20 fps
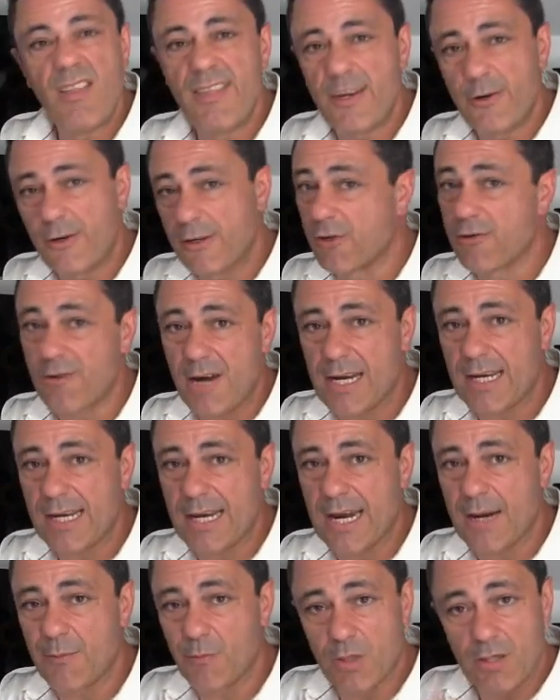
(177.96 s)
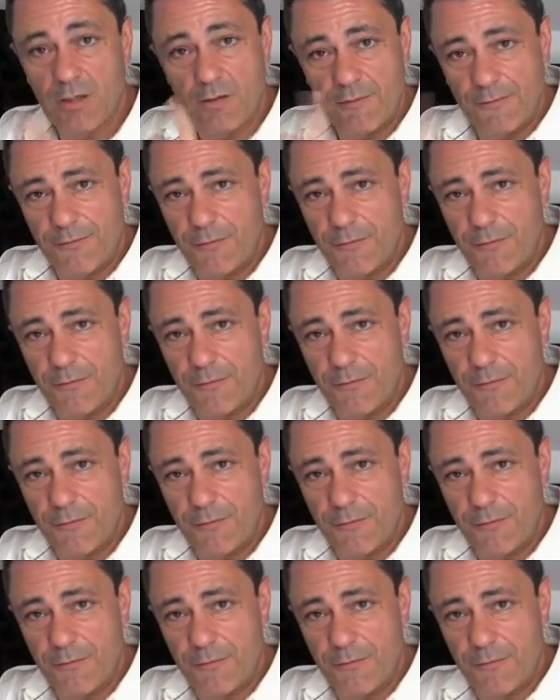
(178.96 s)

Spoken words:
They're a great camera.